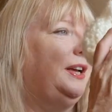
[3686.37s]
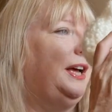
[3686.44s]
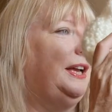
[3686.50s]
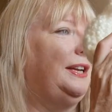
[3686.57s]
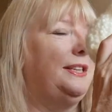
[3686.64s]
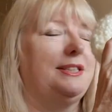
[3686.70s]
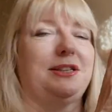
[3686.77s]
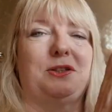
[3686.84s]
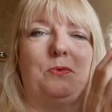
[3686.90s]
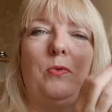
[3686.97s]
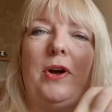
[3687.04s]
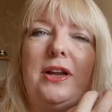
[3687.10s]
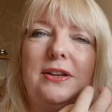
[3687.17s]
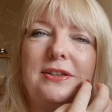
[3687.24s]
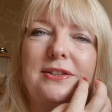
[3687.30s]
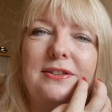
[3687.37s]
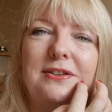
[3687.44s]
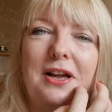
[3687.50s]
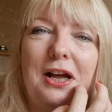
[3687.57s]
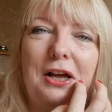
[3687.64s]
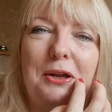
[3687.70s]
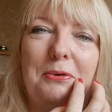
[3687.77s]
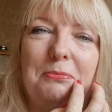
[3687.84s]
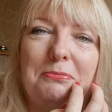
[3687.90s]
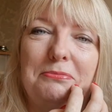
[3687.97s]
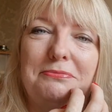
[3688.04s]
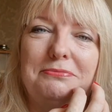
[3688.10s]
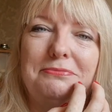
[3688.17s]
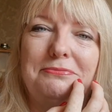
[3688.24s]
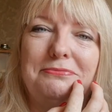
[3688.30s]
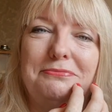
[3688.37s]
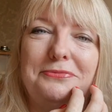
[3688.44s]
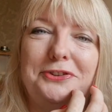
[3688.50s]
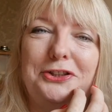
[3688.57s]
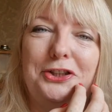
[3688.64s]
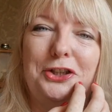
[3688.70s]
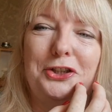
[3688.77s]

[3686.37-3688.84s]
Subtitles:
and he's had to wait the